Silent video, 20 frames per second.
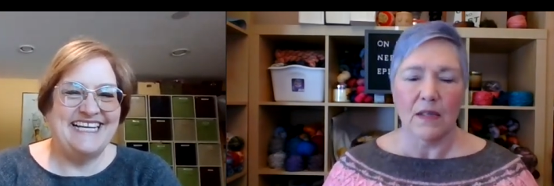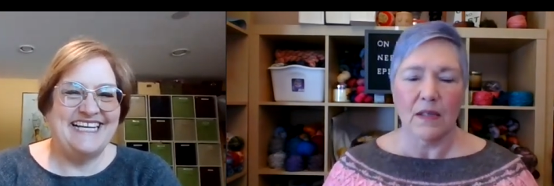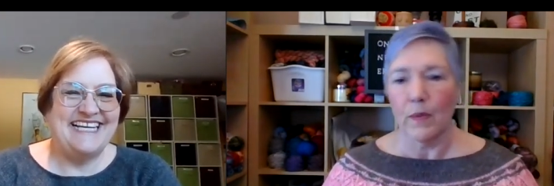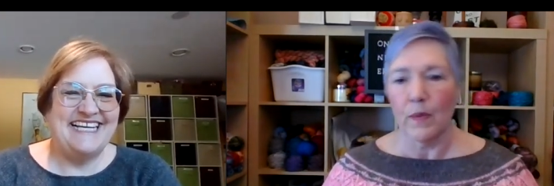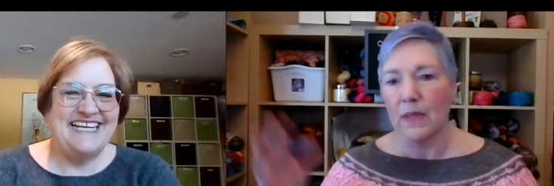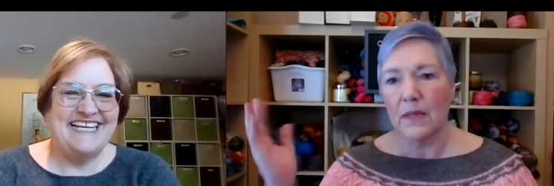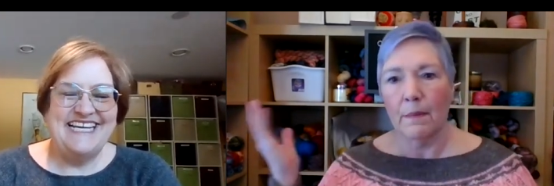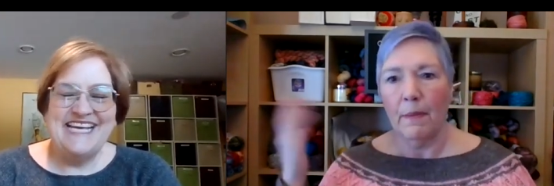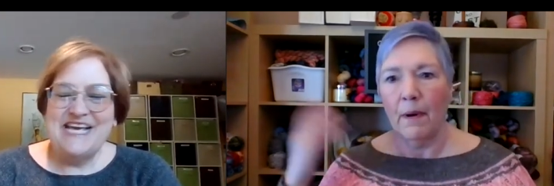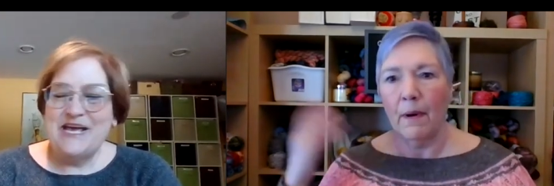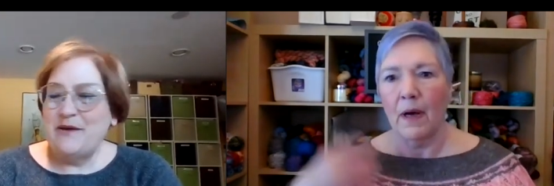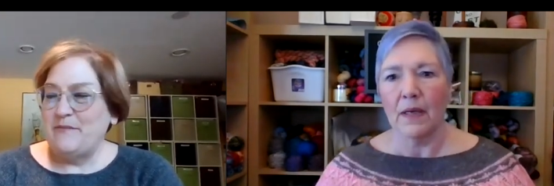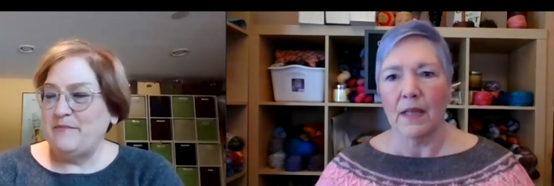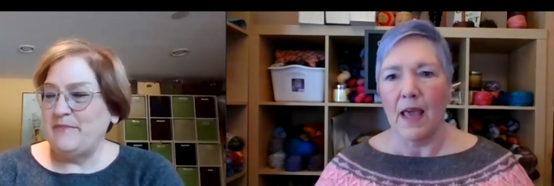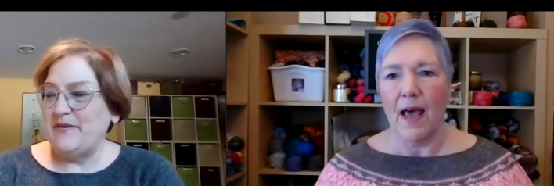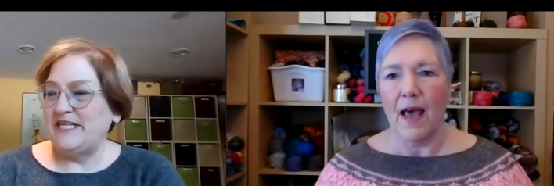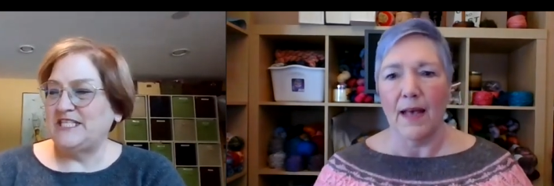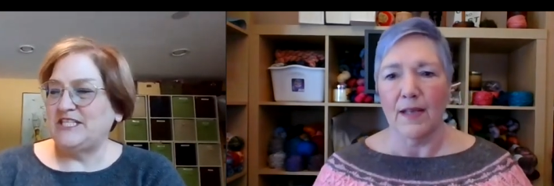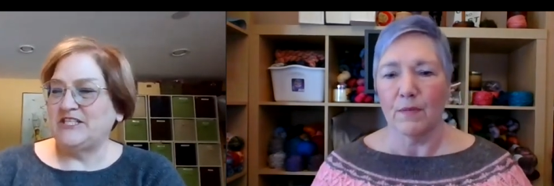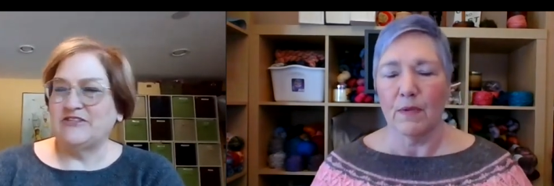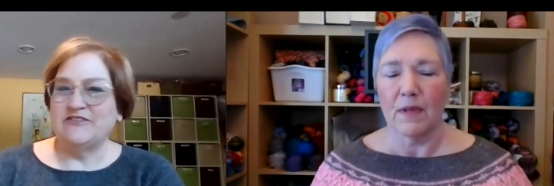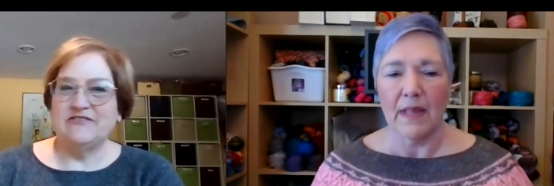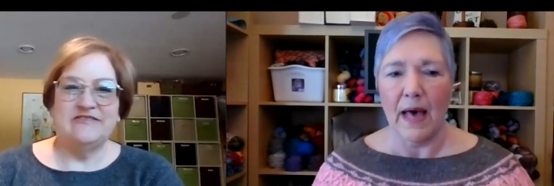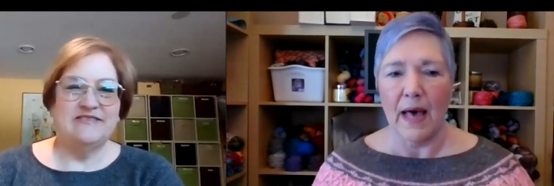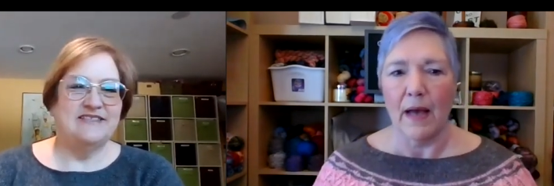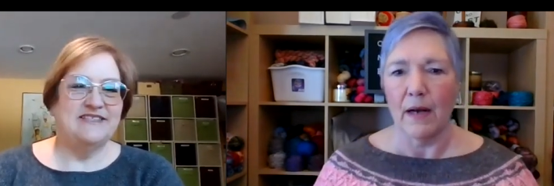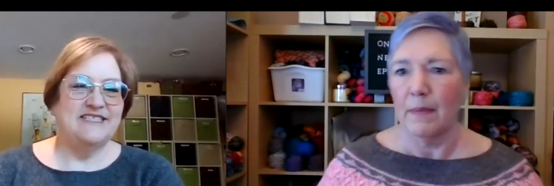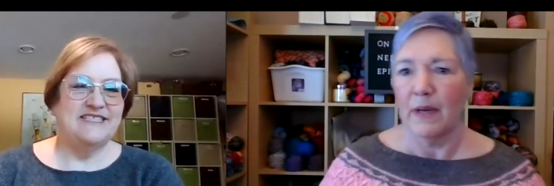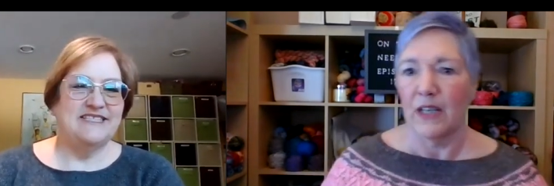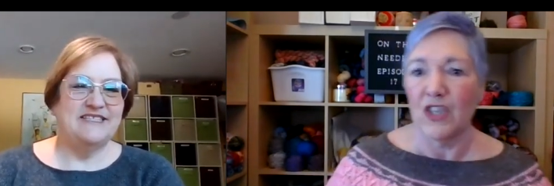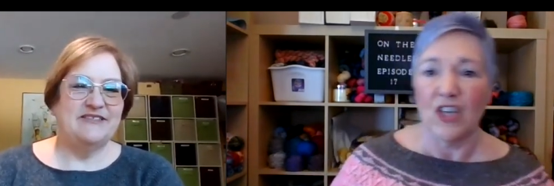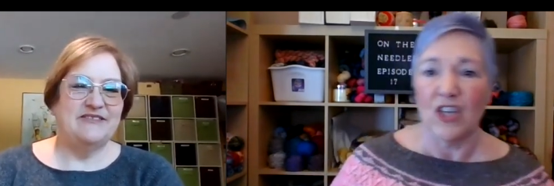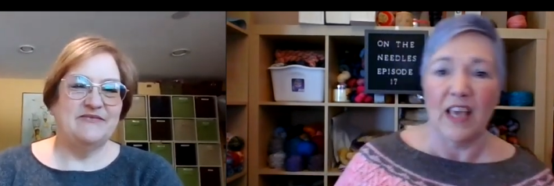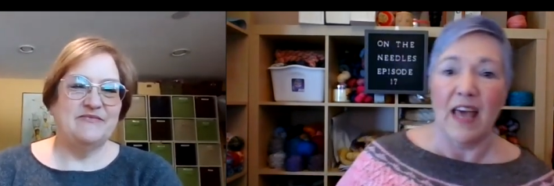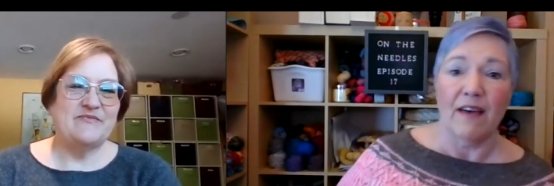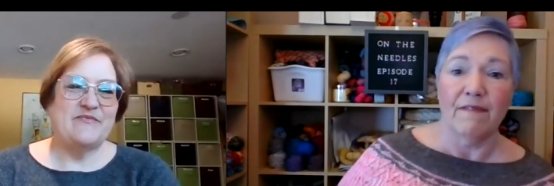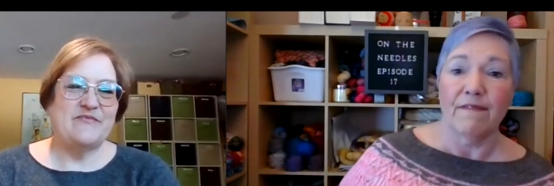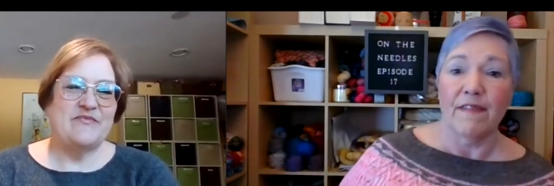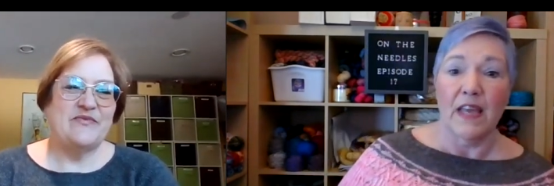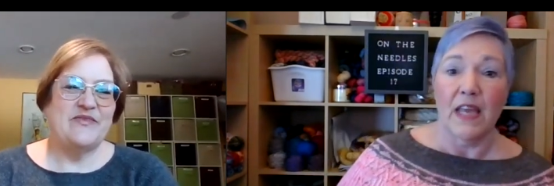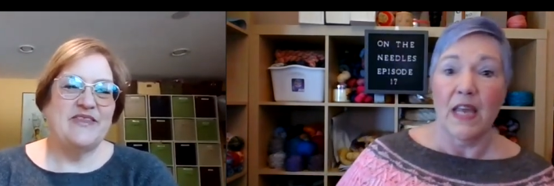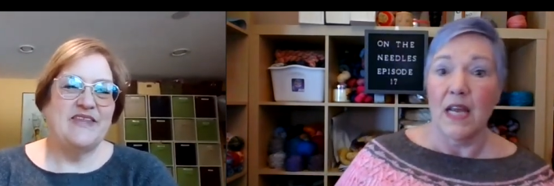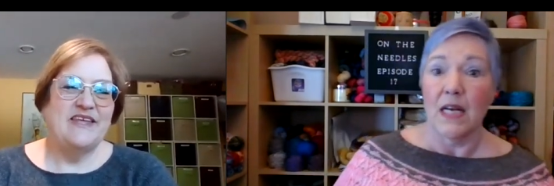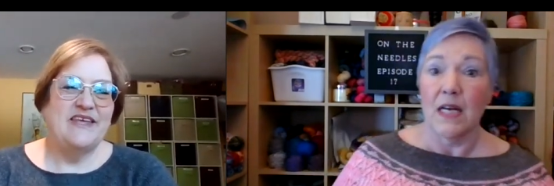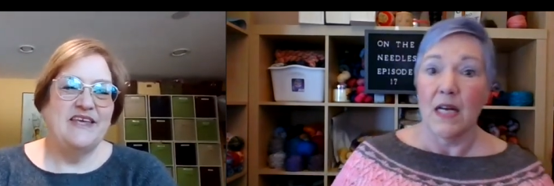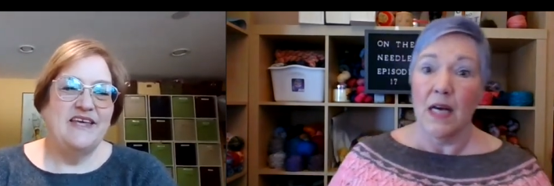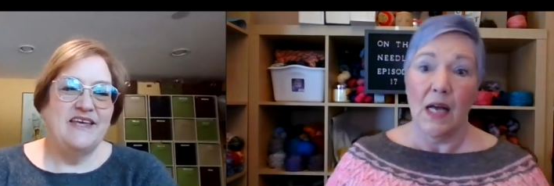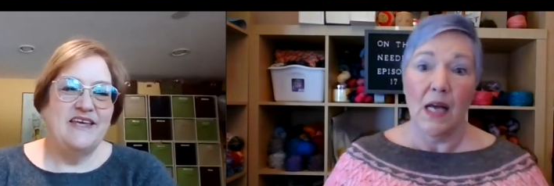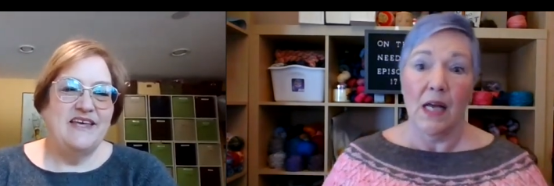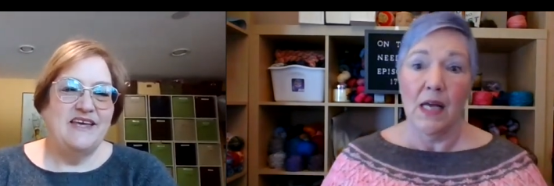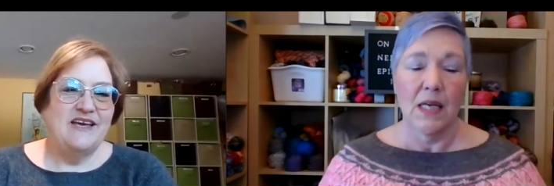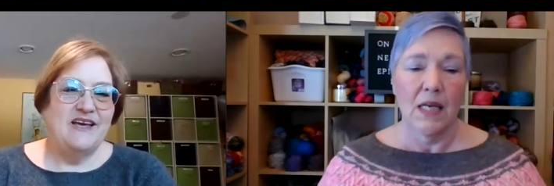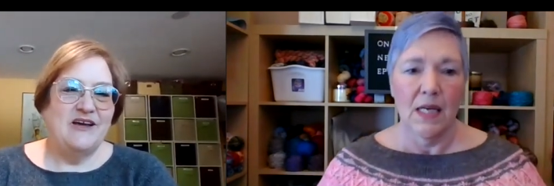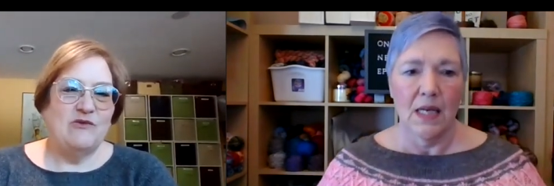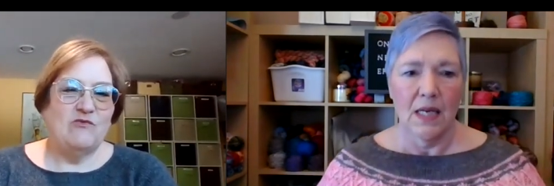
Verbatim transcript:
Speaker 1: because what's a podcast without a bunch of caffeine, huh?